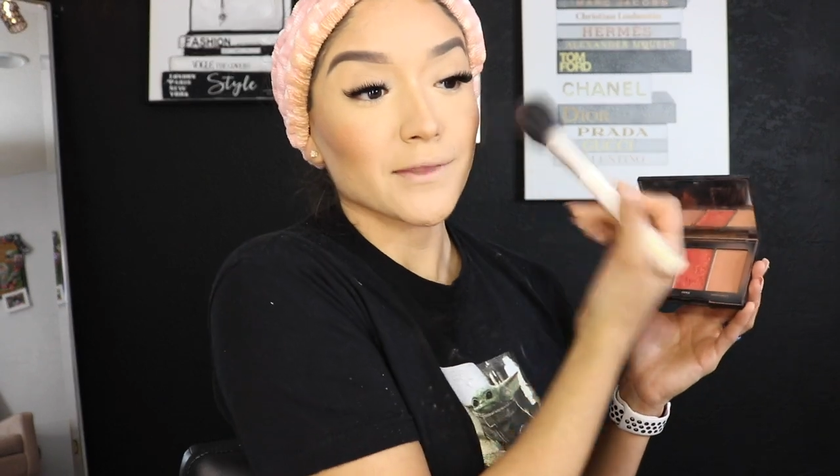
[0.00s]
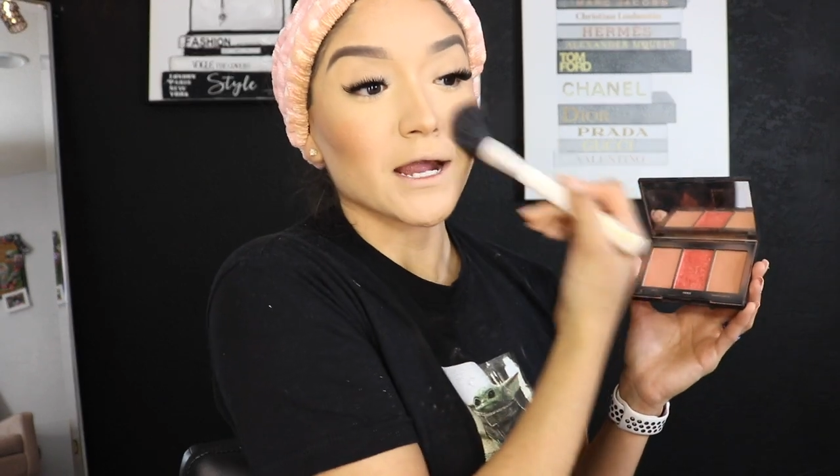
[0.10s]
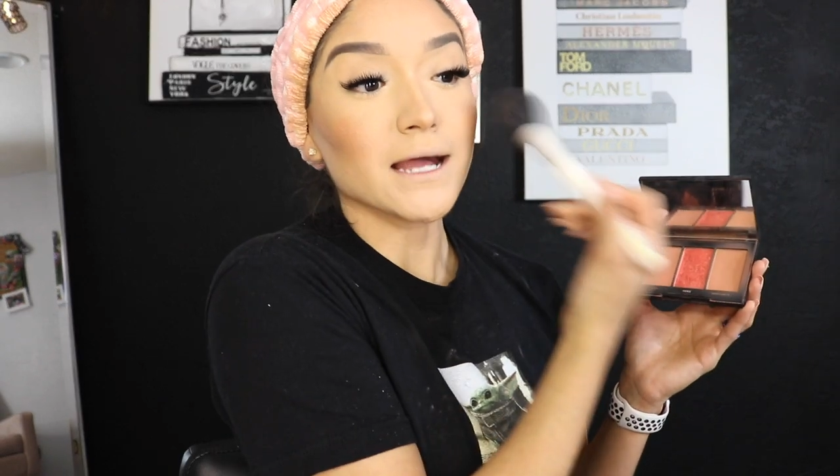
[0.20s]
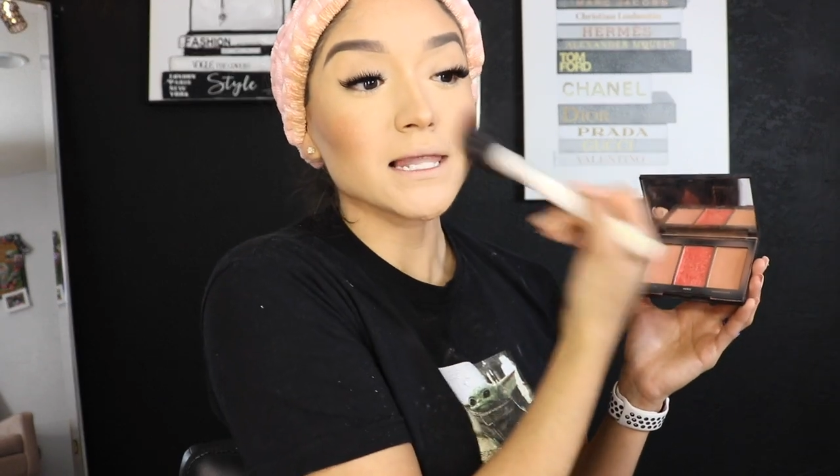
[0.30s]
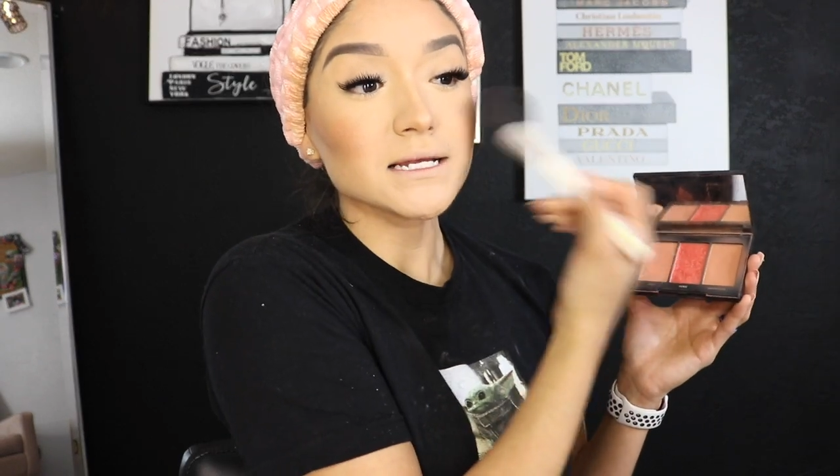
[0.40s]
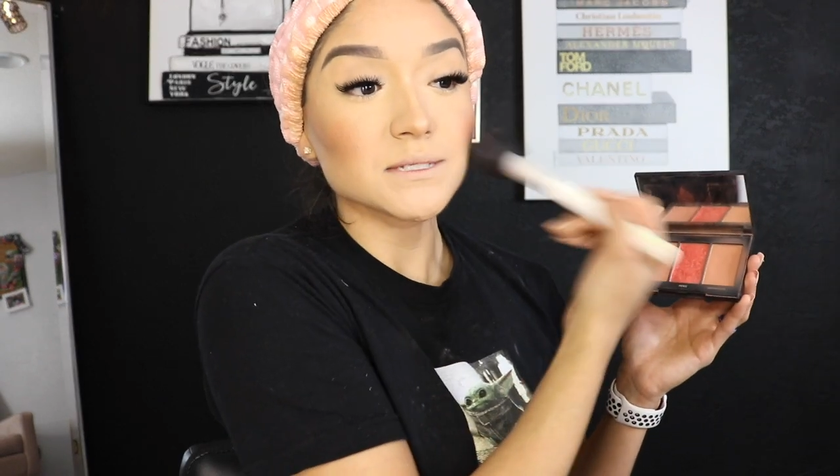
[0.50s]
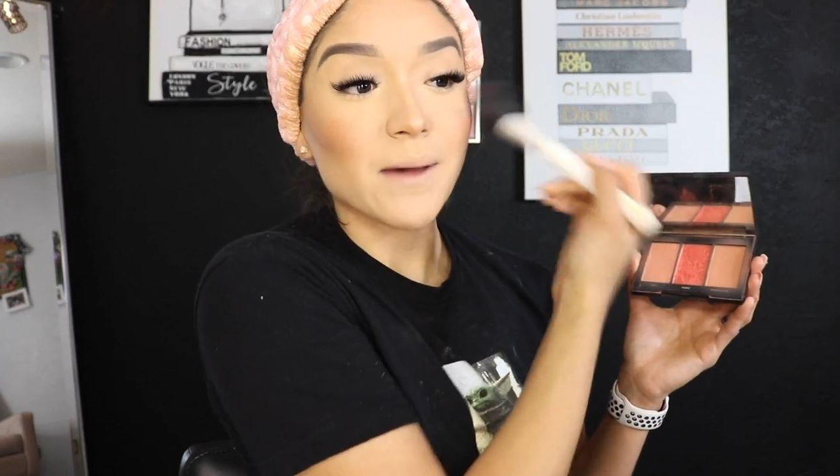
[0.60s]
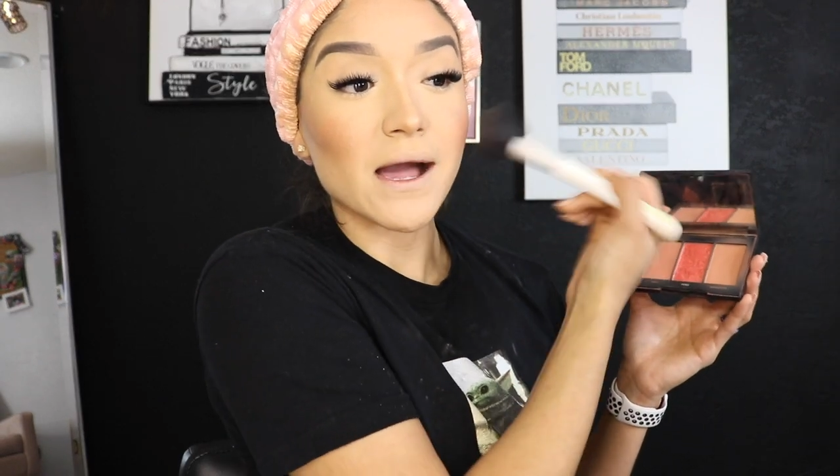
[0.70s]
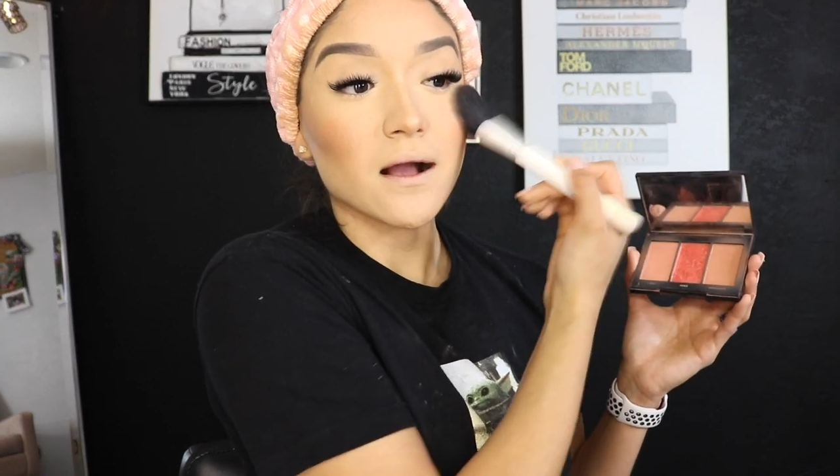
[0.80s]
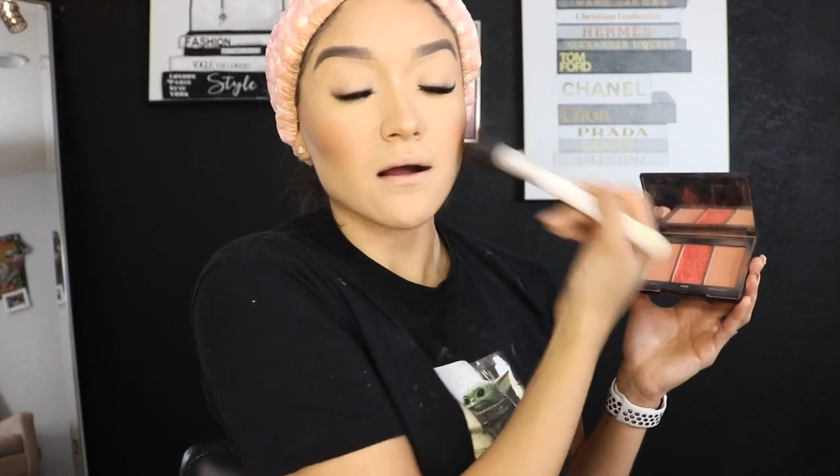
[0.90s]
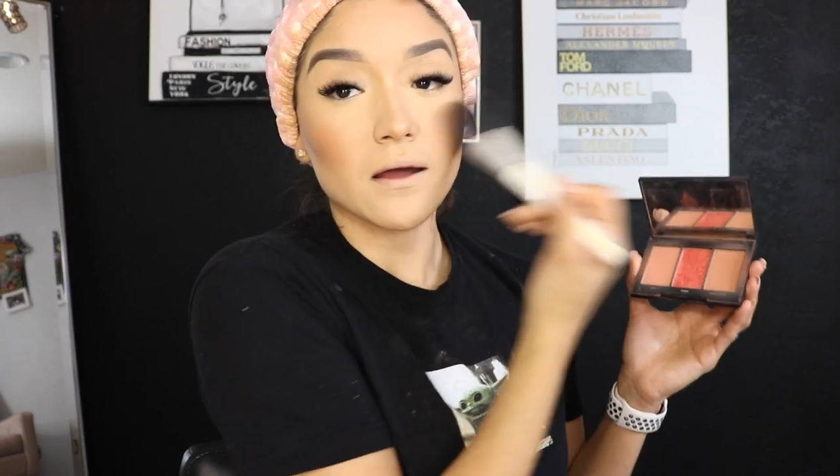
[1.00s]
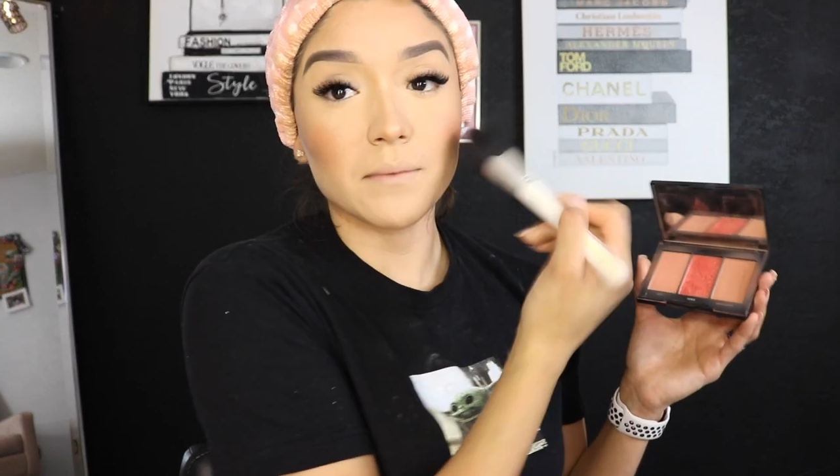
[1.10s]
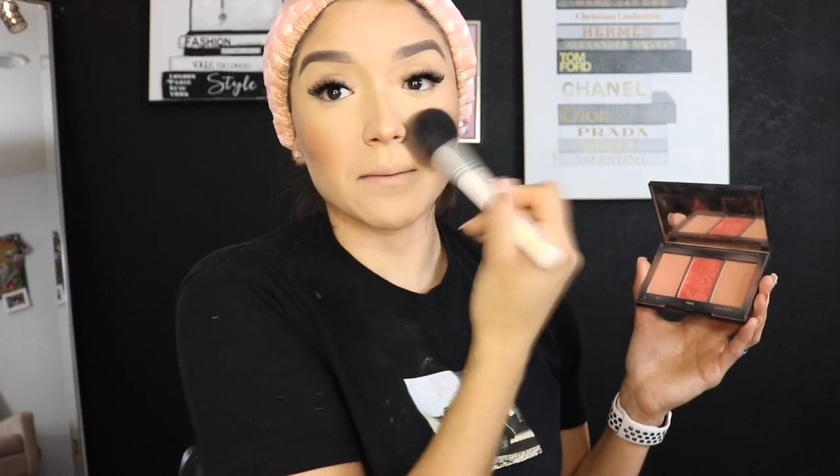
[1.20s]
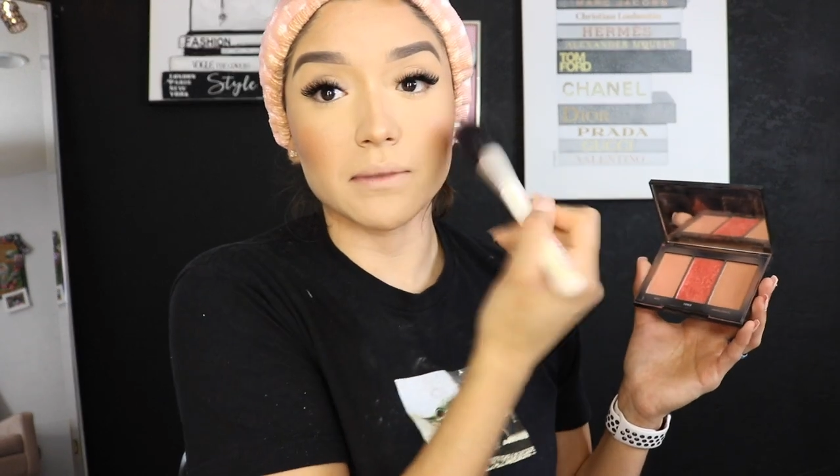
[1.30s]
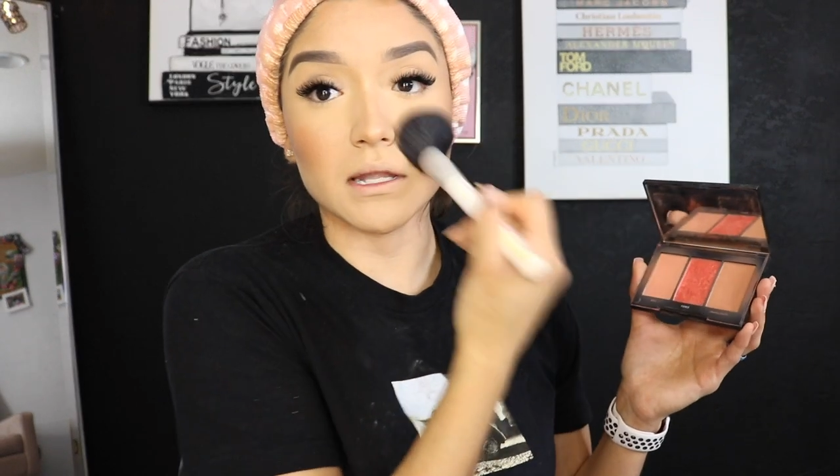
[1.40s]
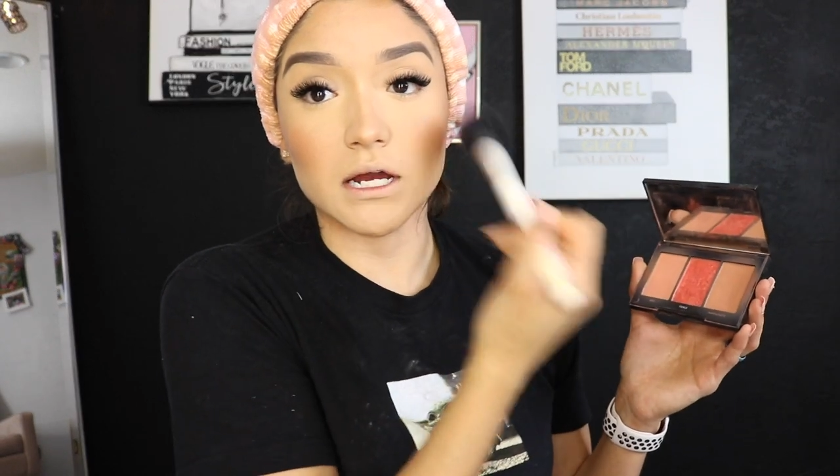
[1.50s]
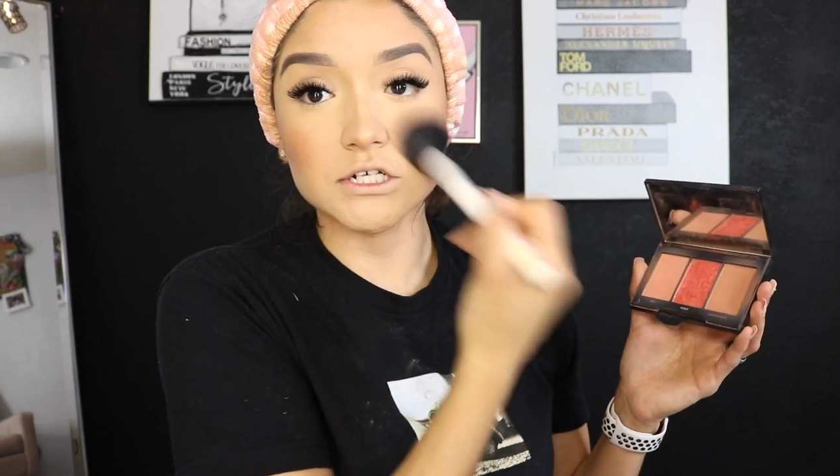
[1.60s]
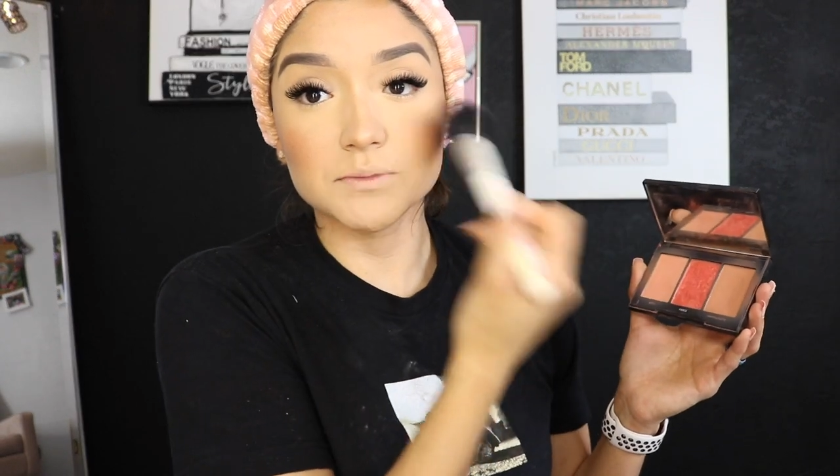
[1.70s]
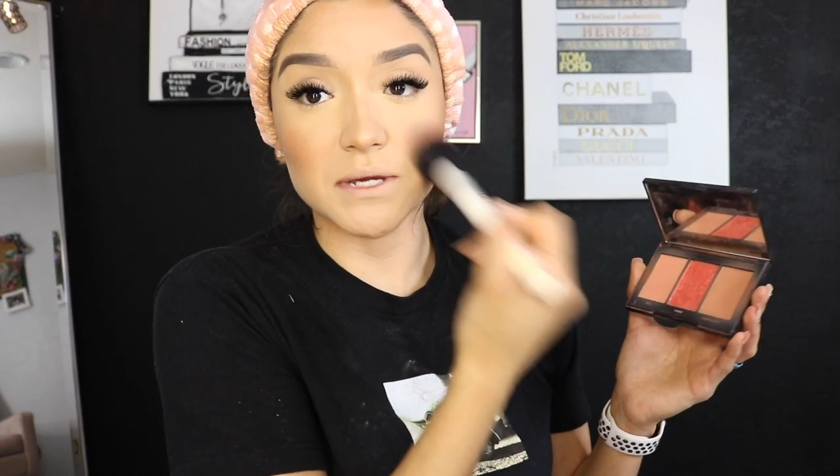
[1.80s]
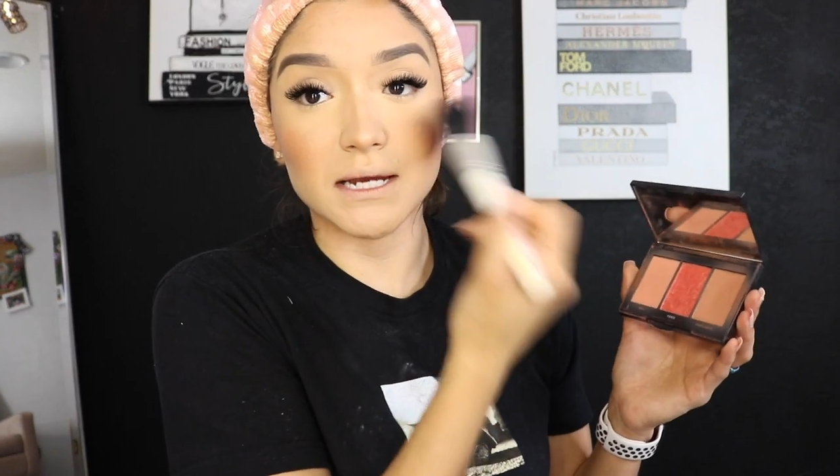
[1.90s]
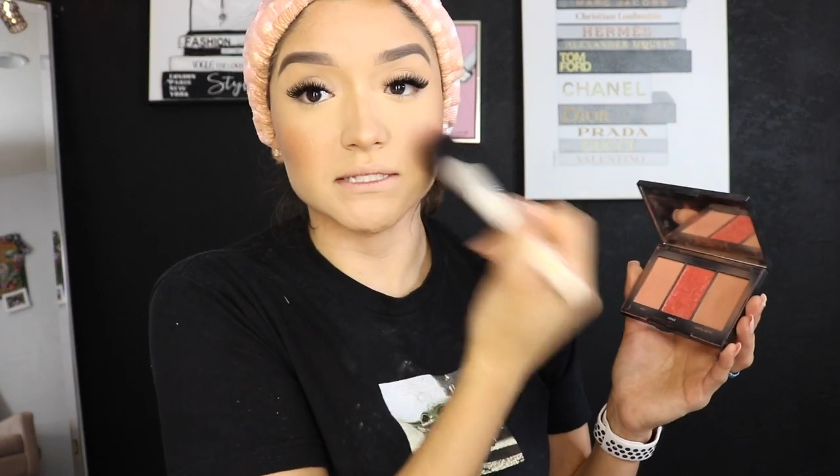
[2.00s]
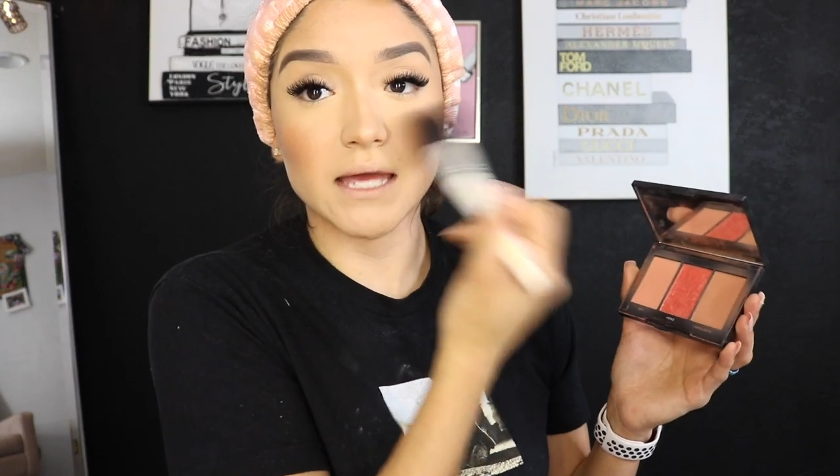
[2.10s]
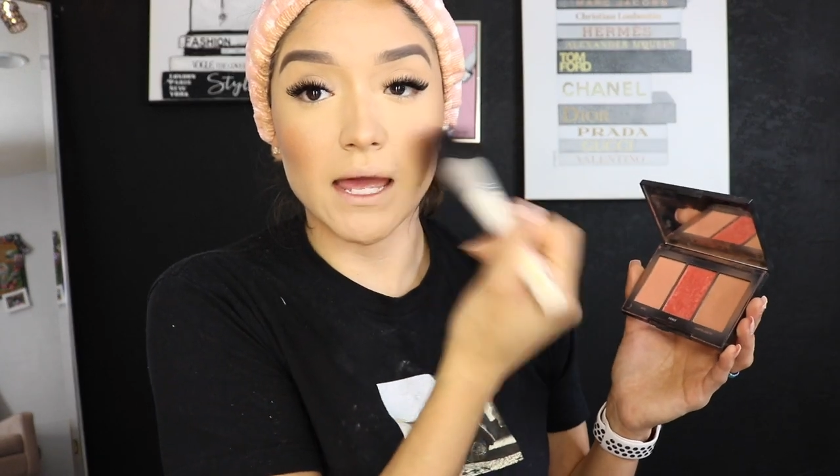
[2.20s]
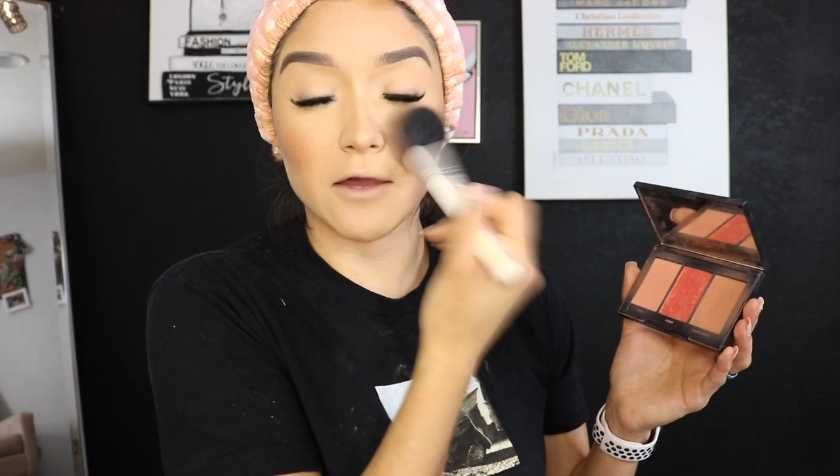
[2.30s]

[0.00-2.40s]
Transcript: I like to pack on my blush because